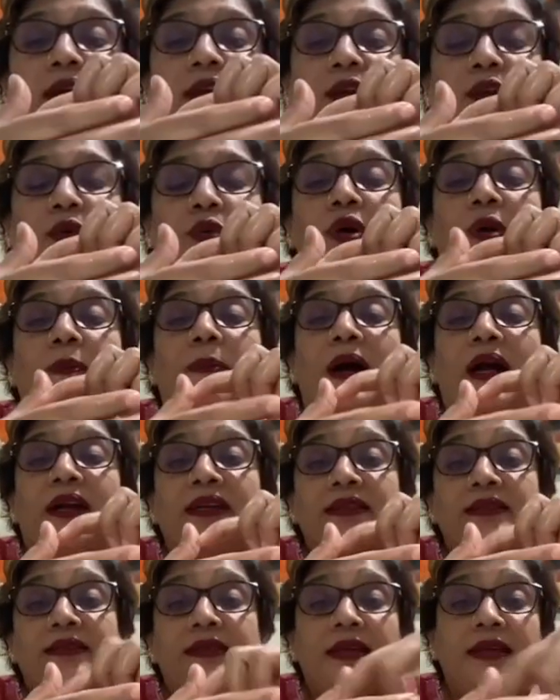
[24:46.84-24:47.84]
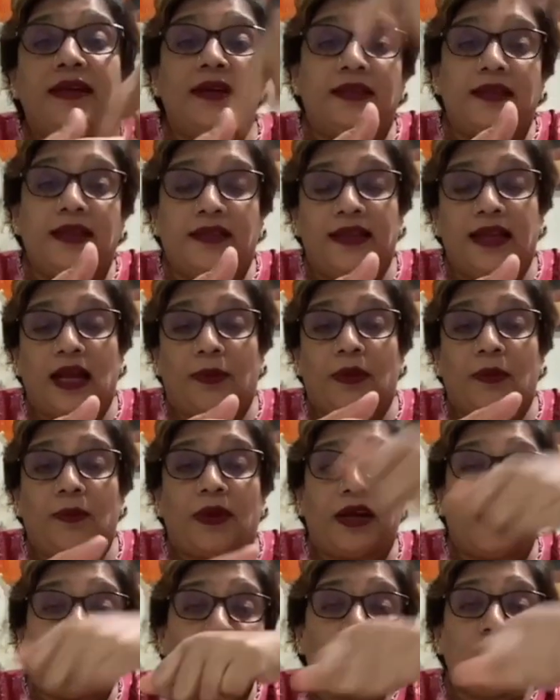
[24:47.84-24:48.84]
lower part is thicker than the upper
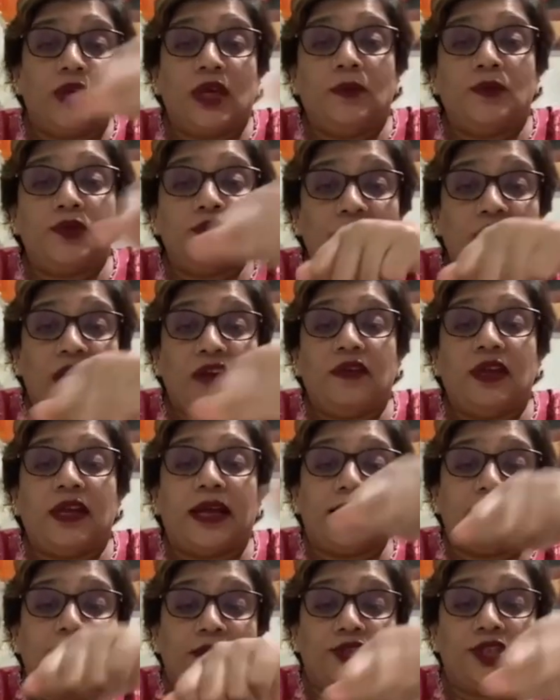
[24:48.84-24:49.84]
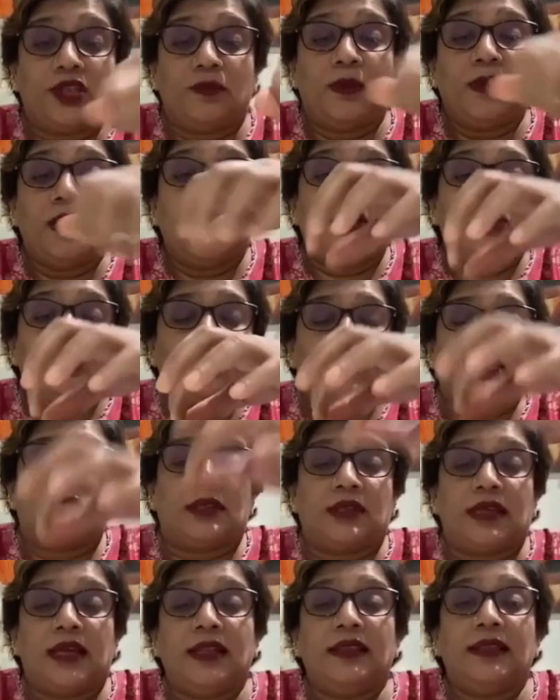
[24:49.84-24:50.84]
part, and you keep shaving at the tip, so the
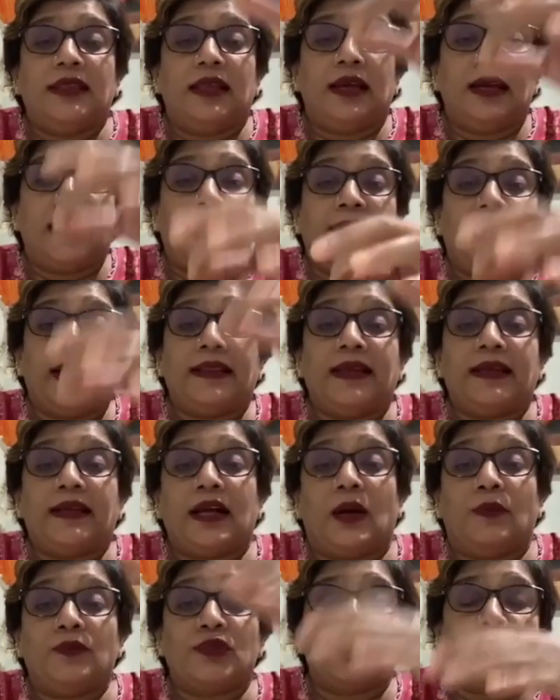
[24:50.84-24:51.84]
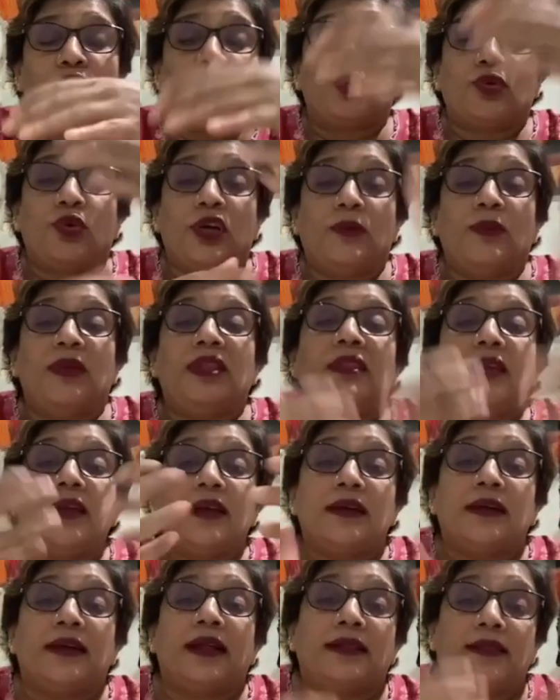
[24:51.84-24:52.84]
skin hair that comes out is going to be
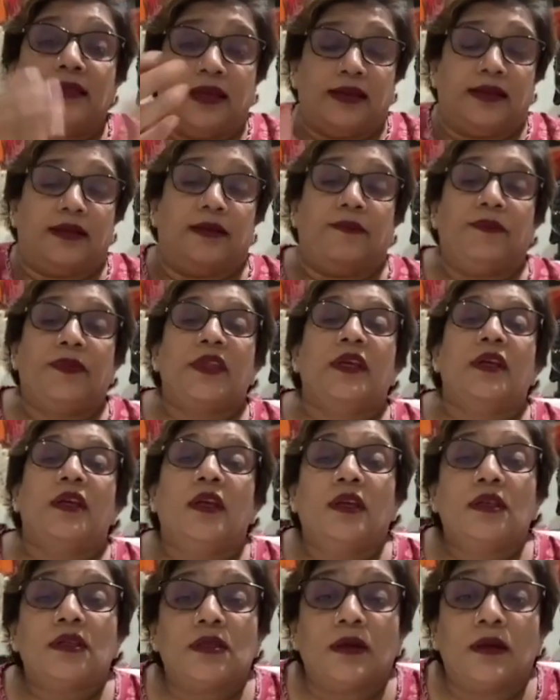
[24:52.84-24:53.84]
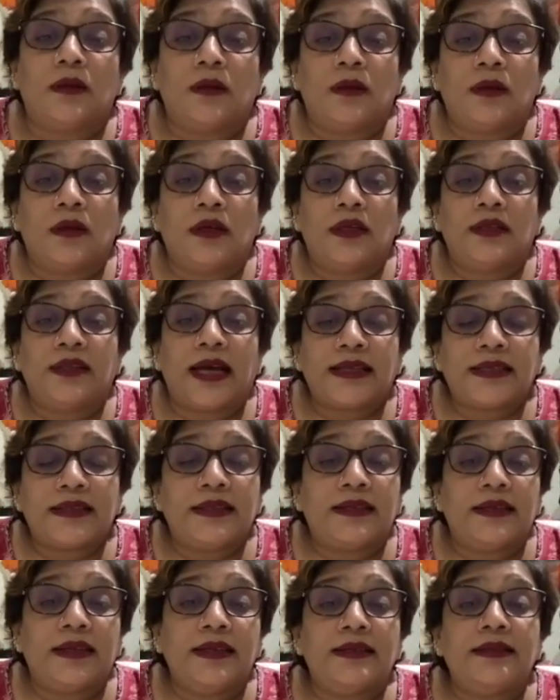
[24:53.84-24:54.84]
thicker and thicker. So that's
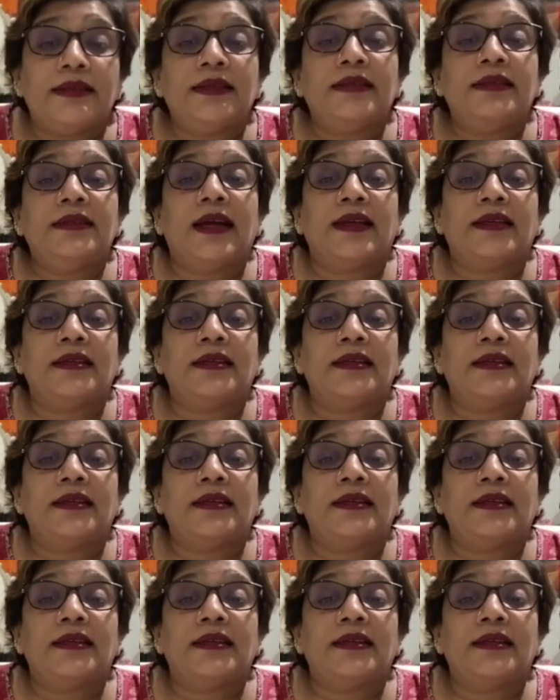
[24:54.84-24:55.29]
the reason that